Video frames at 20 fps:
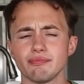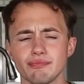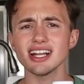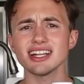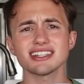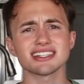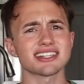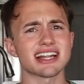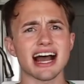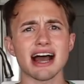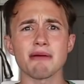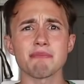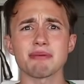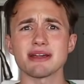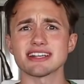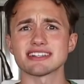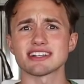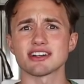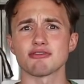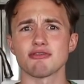It's not
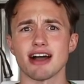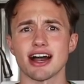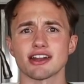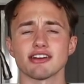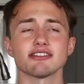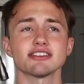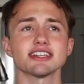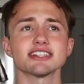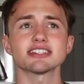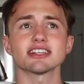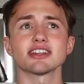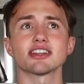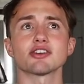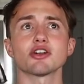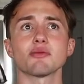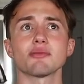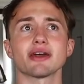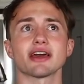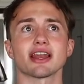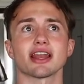basic water. It tastes a
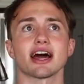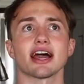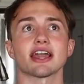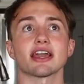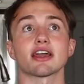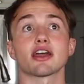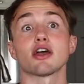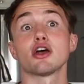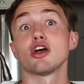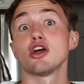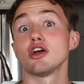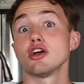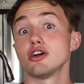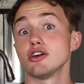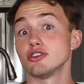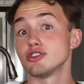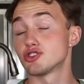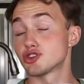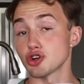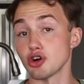little bit like
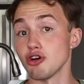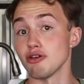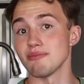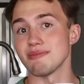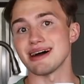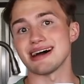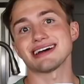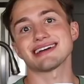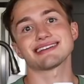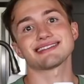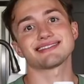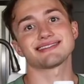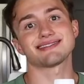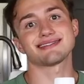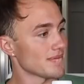Jomax.